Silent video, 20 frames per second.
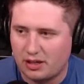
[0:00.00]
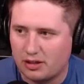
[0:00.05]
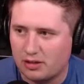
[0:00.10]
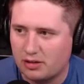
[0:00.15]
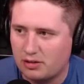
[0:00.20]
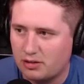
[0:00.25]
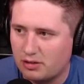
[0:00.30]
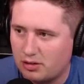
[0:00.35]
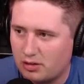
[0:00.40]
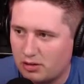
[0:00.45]

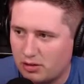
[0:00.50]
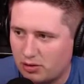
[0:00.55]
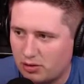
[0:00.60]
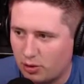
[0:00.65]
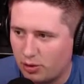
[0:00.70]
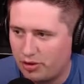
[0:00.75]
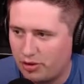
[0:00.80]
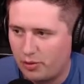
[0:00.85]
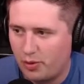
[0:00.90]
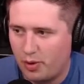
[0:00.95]
uh,
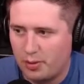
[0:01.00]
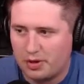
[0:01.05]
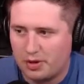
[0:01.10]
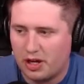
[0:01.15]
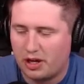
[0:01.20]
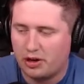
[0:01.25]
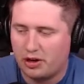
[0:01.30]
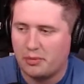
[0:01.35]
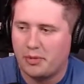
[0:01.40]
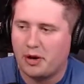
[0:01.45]
north of where
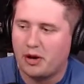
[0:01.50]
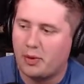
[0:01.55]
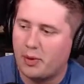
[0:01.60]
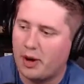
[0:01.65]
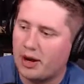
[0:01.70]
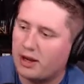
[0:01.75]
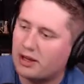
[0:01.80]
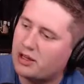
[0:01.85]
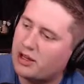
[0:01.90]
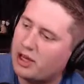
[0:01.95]
we got our
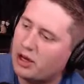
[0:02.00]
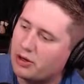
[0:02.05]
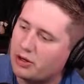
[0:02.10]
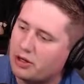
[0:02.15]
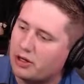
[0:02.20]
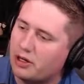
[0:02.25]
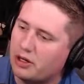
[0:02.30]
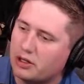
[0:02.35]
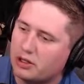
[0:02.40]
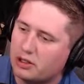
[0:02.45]
Marowak
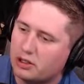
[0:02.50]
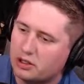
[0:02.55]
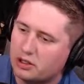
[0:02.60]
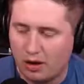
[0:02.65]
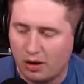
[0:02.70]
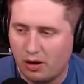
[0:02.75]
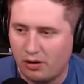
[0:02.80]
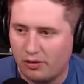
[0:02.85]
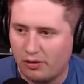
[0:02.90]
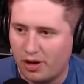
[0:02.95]
encounter.
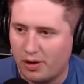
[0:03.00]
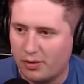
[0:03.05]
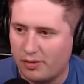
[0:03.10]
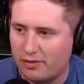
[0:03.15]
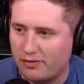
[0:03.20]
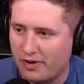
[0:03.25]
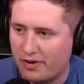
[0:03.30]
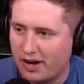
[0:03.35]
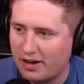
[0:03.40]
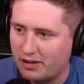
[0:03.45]
All right,
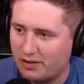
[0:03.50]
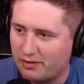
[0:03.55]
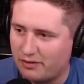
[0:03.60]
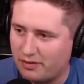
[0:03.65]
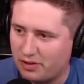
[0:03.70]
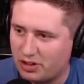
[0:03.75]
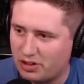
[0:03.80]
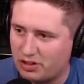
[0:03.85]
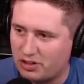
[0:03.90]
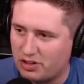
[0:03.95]
we finally
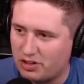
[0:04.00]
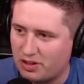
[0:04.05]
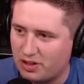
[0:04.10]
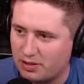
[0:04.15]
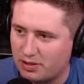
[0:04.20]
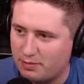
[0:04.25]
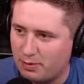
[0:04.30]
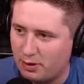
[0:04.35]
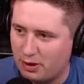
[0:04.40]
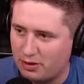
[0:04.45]
finished
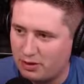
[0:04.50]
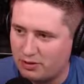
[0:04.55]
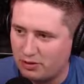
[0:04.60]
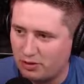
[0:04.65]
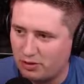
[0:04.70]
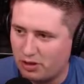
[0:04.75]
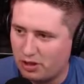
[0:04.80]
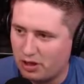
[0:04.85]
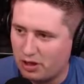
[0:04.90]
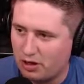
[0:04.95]
this
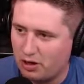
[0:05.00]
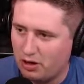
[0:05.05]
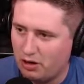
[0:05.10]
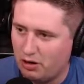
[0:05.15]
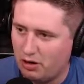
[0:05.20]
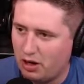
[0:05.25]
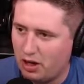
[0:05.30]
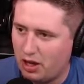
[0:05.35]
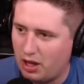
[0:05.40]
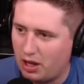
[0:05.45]
puzzle
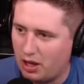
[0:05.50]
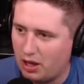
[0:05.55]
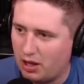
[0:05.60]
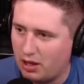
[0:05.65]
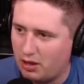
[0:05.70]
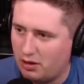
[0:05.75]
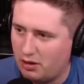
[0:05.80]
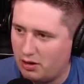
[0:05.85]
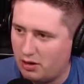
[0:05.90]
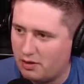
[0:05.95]
here,
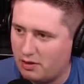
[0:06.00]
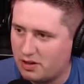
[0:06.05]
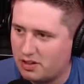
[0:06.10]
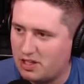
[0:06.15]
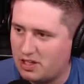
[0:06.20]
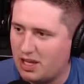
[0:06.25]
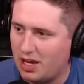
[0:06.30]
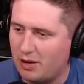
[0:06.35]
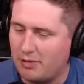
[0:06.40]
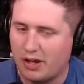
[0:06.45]
and the
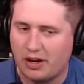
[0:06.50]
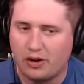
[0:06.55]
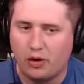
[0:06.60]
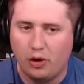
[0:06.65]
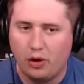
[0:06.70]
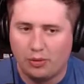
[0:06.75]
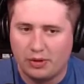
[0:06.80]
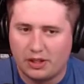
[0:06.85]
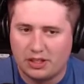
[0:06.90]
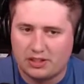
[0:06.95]
T M that
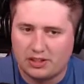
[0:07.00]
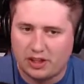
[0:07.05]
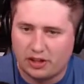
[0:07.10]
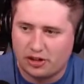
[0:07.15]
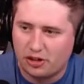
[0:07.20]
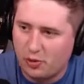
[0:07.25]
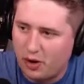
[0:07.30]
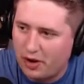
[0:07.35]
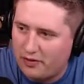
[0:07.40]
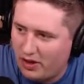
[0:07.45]
normally is
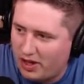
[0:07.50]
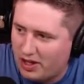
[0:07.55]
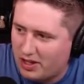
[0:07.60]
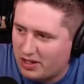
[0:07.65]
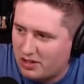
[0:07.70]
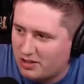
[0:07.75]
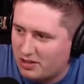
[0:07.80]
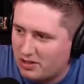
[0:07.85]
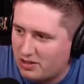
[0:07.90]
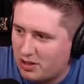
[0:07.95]
Thunderwave
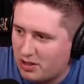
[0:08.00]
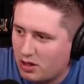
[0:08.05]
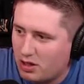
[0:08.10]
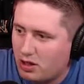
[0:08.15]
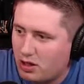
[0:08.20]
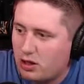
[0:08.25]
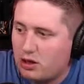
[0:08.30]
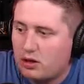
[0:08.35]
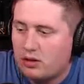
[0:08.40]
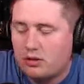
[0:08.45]
is
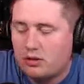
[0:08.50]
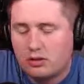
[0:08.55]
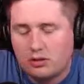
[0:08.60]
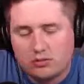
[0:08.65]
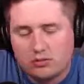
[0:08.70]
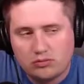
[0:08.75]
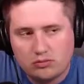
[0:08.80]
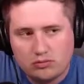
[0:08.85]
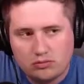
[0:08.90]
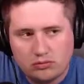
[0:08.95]

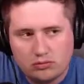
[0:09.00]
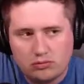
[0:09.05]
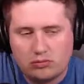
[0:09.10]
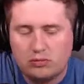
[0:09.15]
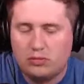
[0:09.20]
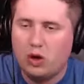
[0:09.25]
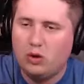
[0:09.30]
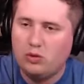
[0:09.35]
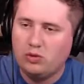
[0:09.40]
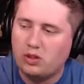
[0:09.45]

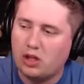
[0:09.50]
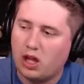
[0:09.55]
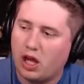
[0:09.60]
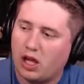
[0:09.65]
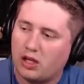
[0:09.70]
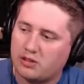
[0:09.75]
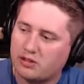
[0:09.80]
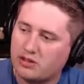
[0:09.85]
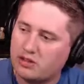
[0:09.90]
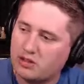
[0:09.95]

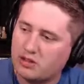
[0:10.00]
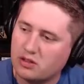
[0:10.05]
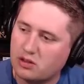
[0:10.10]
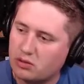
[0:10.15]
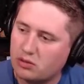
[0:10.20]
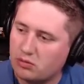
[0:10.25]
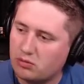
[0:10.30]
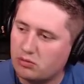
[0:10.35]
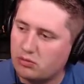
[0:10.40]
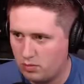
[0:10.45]
Homeclaws.